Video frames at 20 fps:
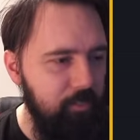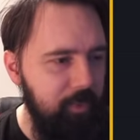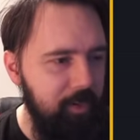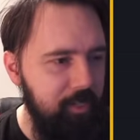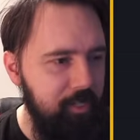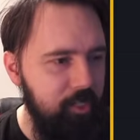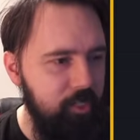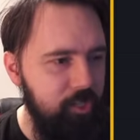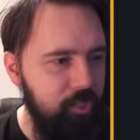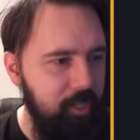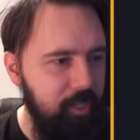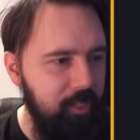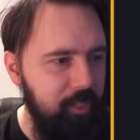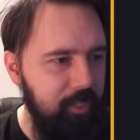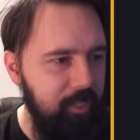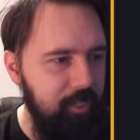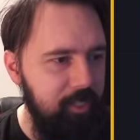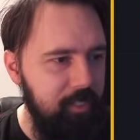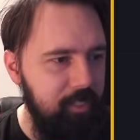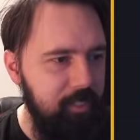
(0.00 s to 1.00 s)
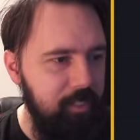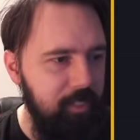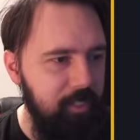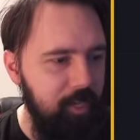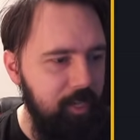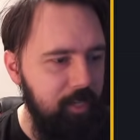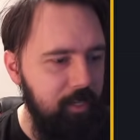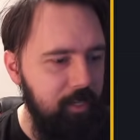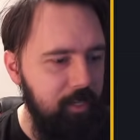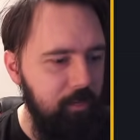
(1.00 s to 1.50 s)
where the channel hits the
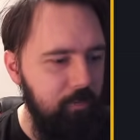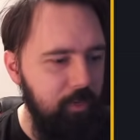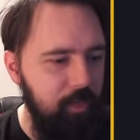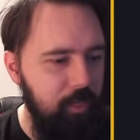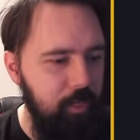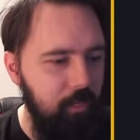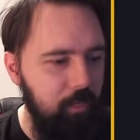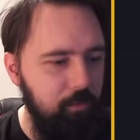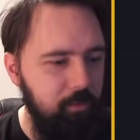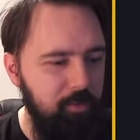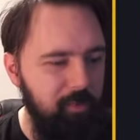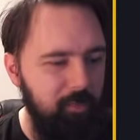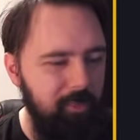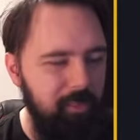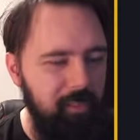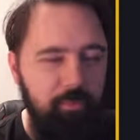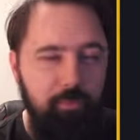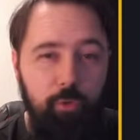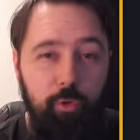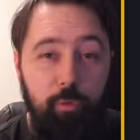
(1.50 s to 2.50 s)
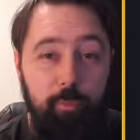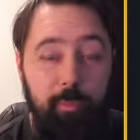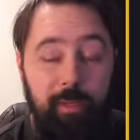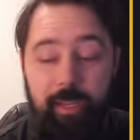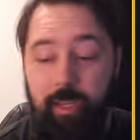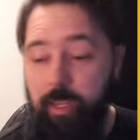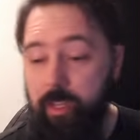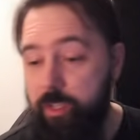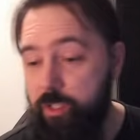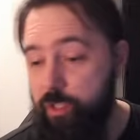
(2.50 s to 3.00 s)
line, around 24th
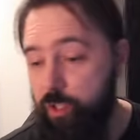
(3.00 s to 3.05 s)
May.